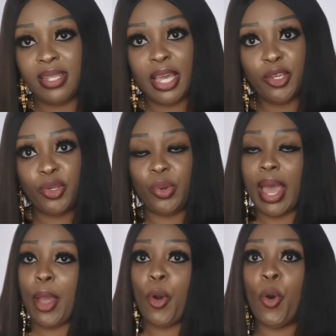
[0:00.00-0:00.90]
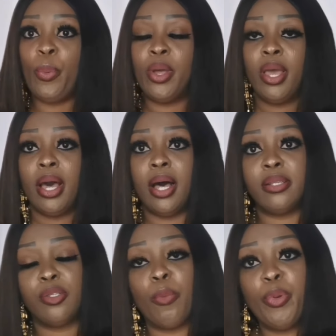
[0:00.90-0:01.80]
Thank you. I hope
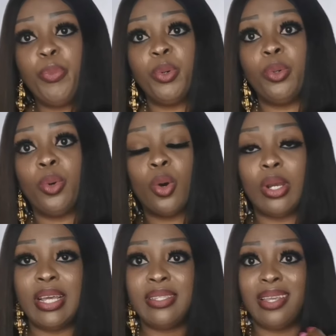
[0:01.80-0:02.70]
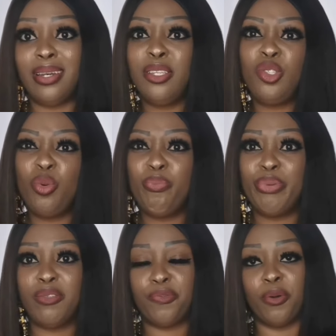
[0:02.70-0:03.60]
some people will collect a little
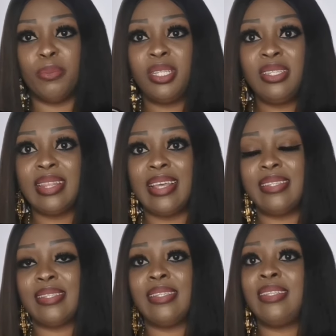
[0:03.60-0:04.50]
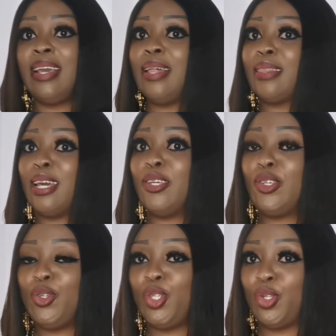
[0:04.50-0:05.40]
bit from this lesson.
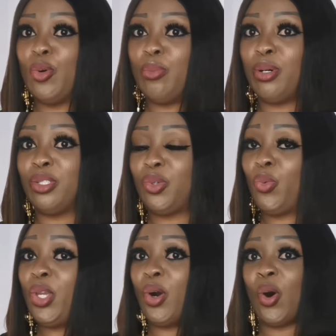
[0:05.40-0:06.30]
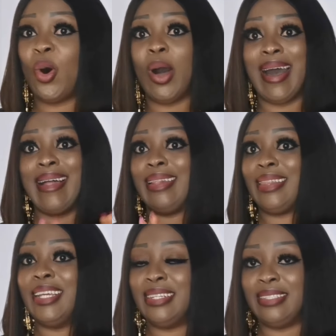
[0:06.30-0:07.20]
Thank you so much. We all are
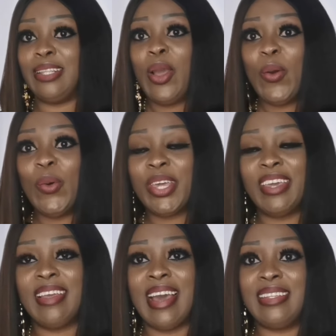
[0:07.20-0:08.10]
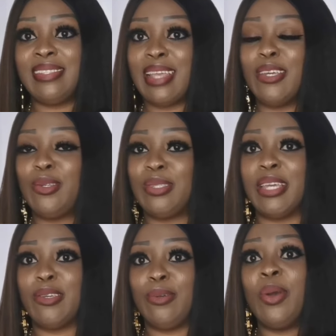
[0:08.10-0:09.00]
learning. Okay, guys.
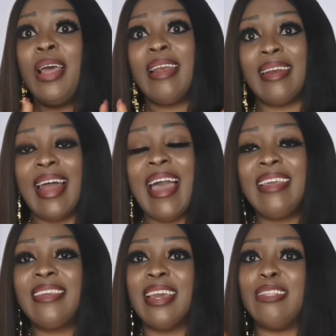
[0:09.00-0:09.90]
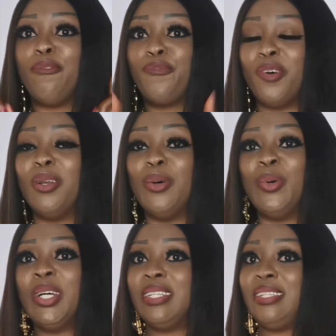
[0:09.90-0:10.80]
Thank you. Like and
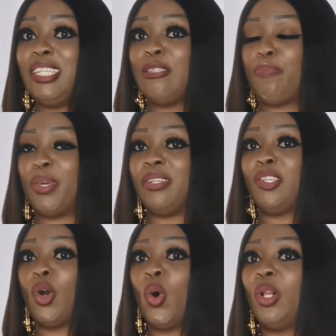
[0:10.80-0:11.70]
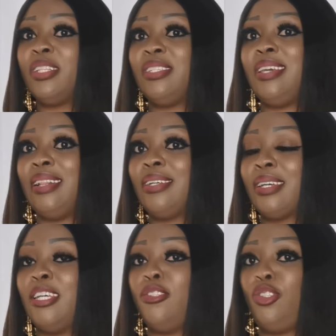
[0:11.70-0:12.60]
follow this page, All
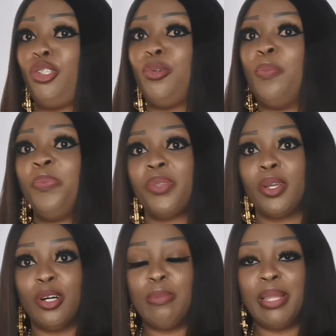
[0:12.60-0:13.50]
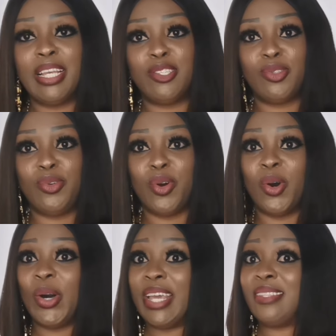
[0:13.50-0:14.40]
DL Kids Show. God bless you
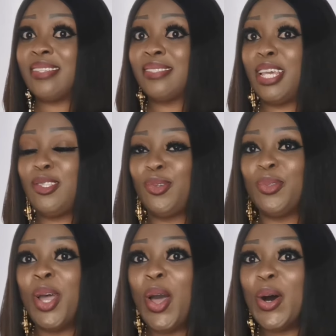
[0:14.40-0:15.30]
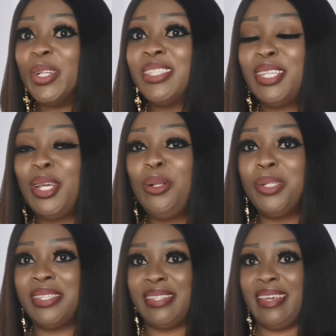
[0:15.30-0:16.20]
all and stay tuned until
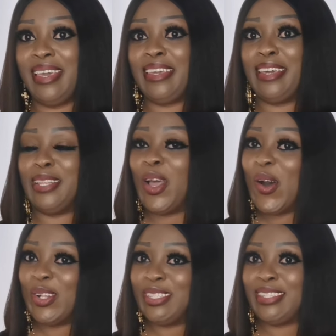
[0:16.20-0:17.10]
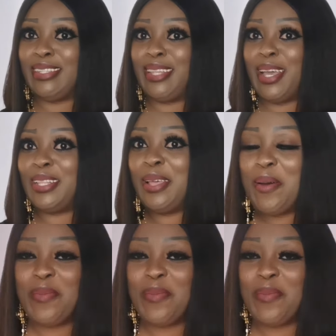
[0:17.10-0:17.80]
we see again. Until then,